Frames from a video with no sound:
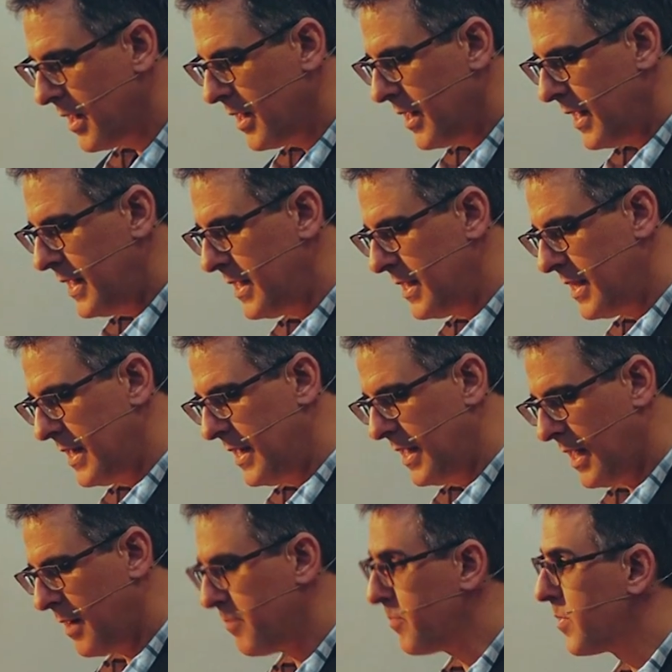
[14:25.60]
In
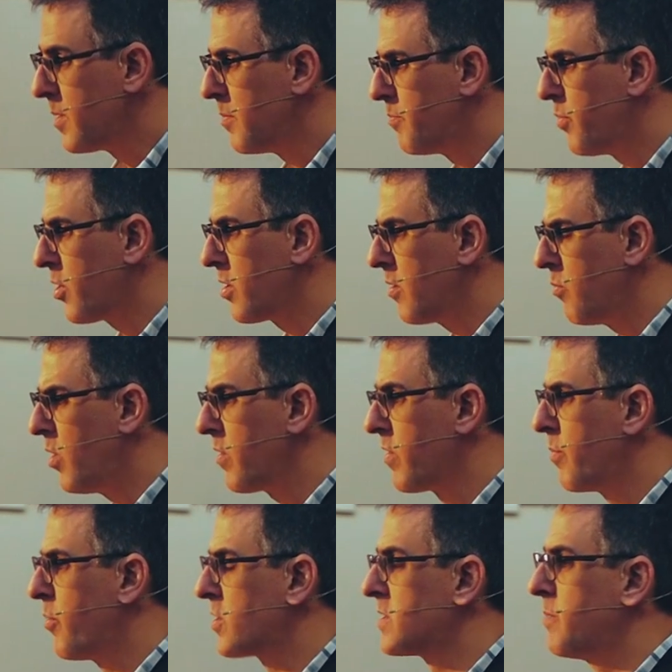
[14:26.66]
the book, one of the
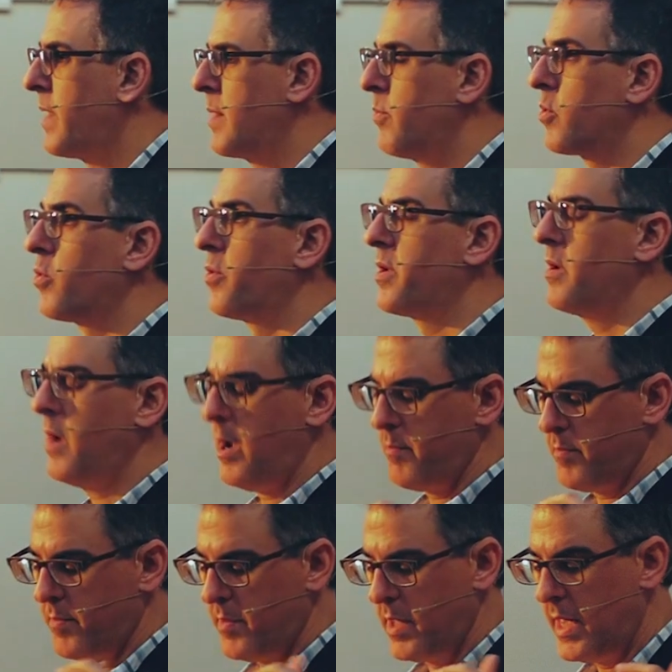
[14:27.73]
books of the Bible called
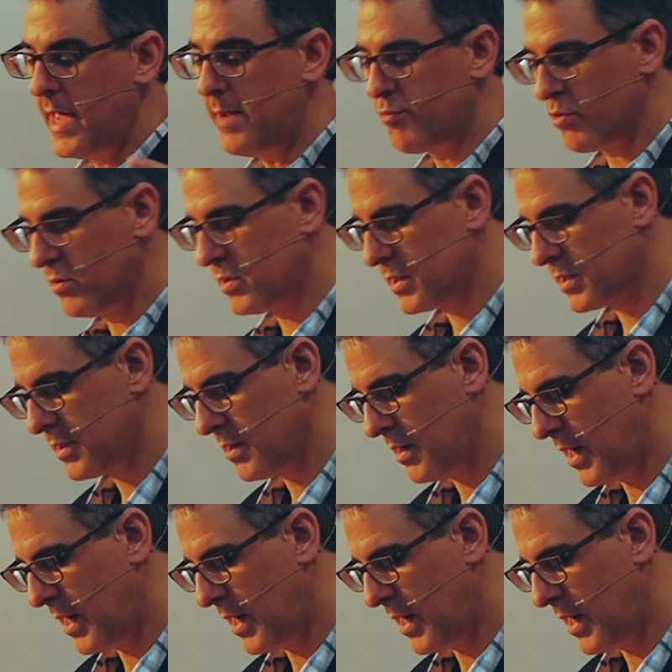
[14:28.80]
Hebrews,